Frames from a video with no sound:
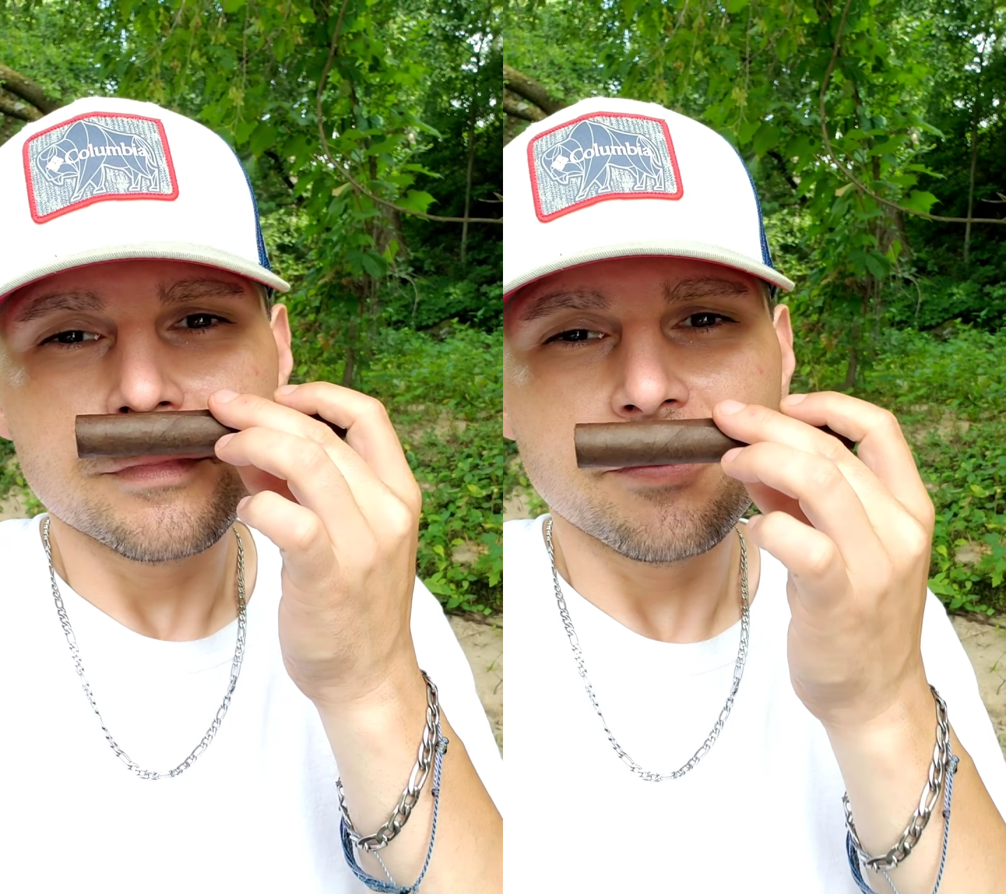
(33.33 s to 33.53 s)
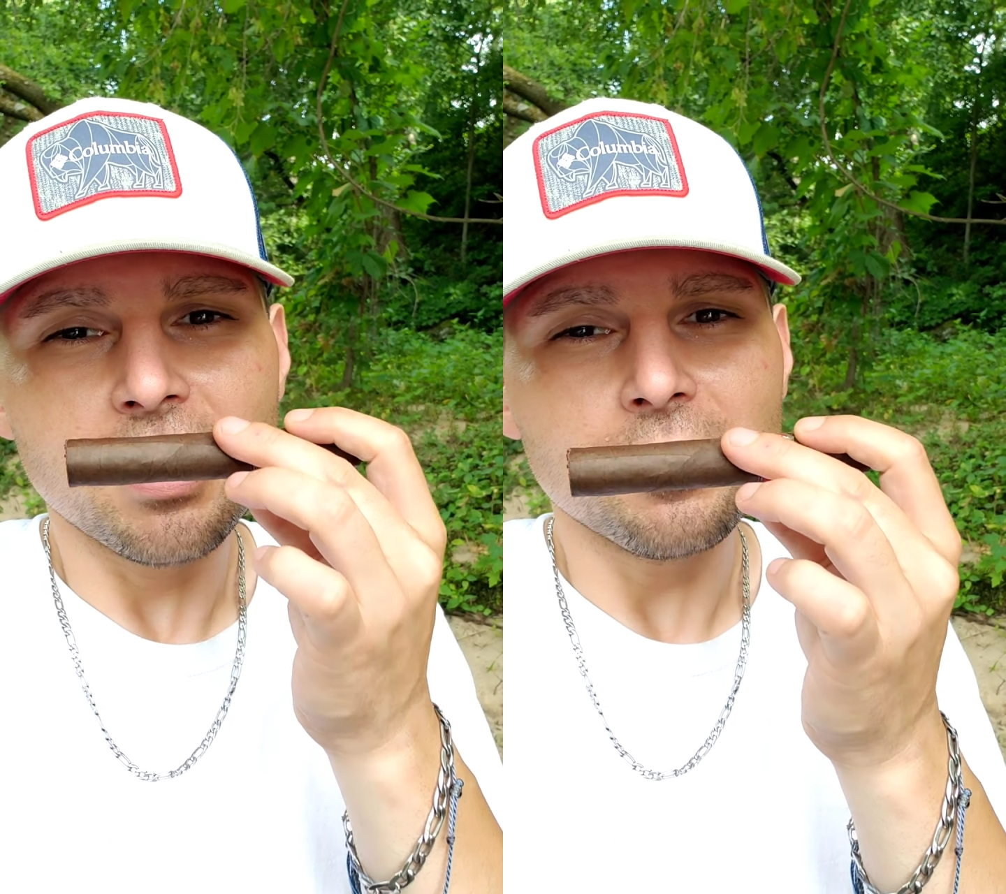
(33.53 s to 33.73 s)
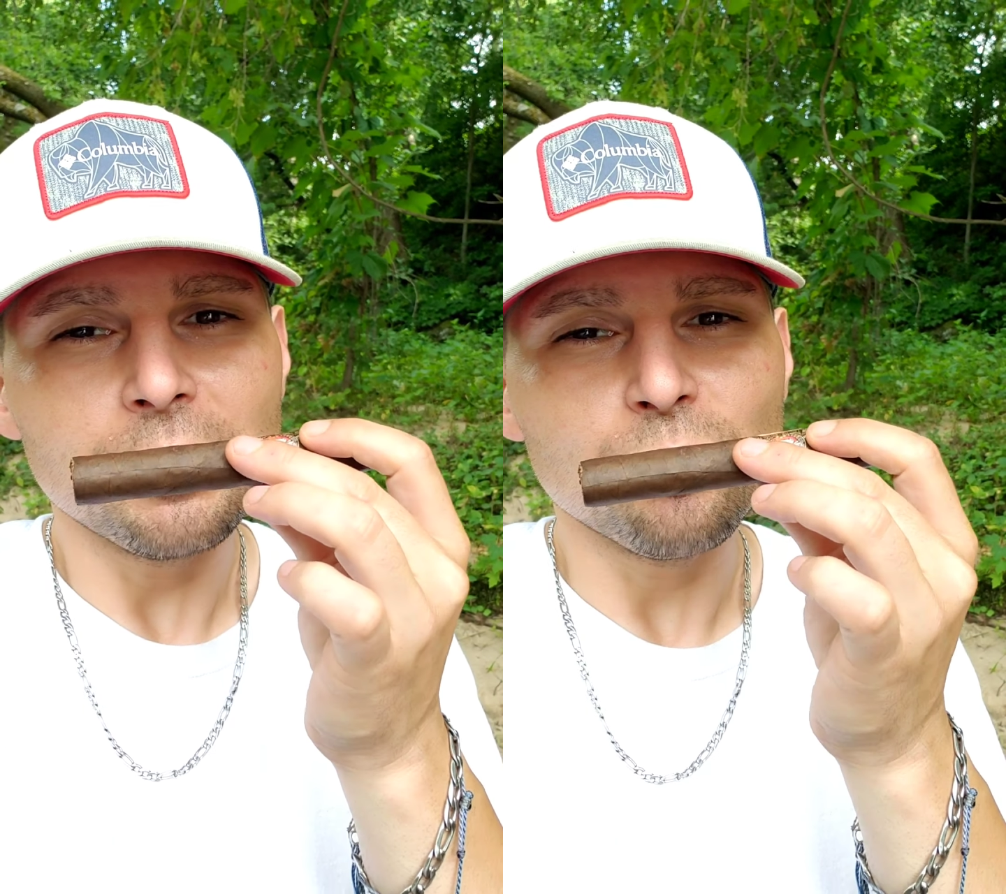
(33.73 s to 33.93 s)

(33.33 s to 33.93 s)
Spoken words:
very